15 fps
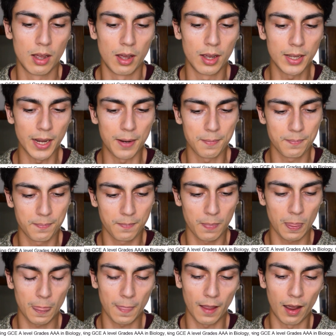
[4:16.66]
Okay,
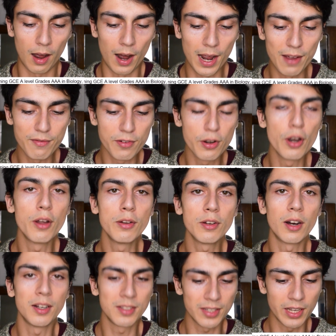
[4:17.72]
I have no
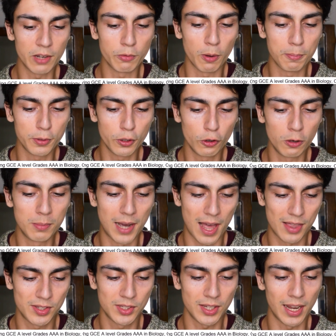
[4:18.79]
idea what pure
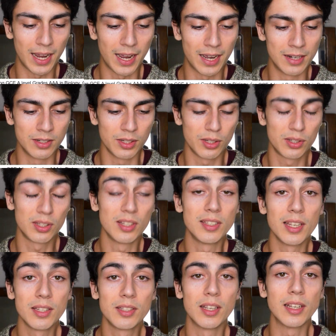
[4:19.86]
maths and
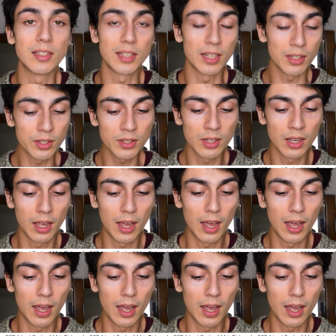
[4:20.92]
statistics is,